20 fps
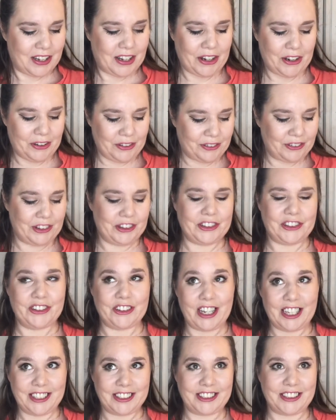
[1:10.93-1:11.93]
over oh,
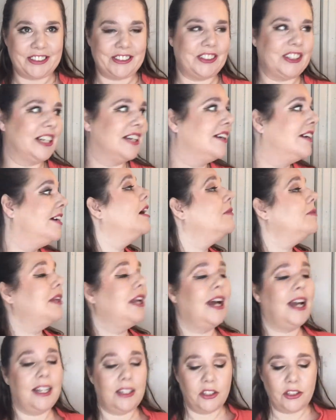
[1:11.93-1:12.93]
drugstore. I
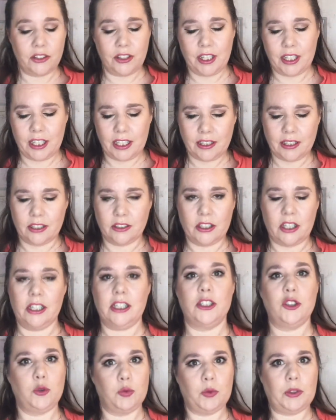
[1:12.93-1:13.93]
mean, I do think the
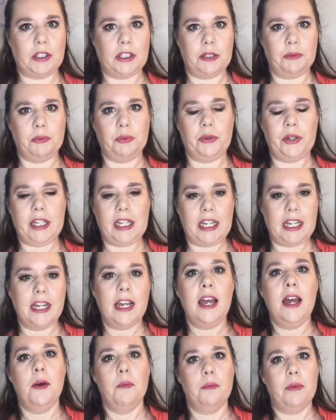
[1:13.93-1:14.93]
look is really
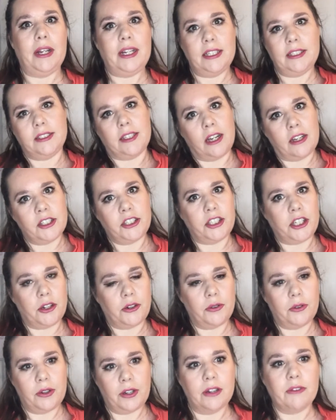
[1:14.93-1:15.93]
pretty, but it's
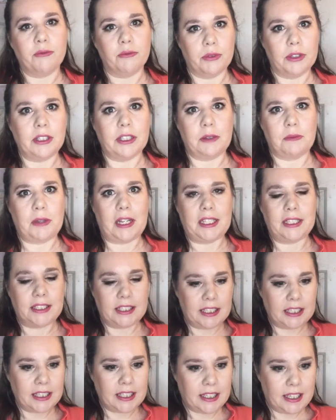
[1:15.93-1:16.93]
also really
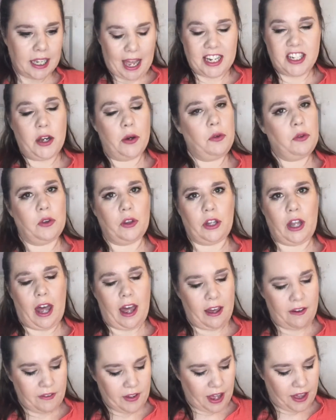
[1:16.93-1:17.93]
basic. I don't
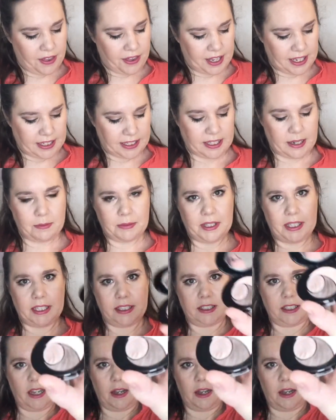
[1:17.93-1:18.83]
love that some of these